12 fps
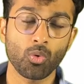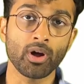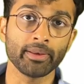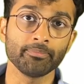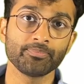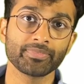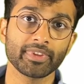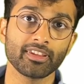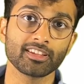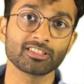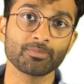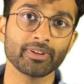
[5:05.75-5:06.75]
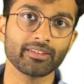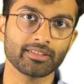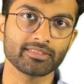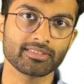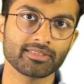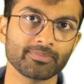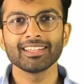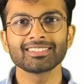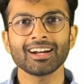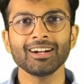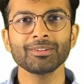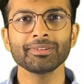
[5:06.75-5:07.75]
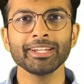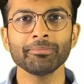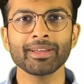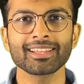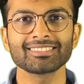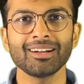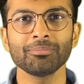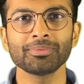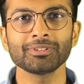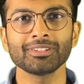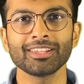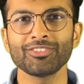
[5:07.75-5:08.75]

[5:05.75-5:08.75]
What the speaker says: 1. Experience. It's hard to lead by example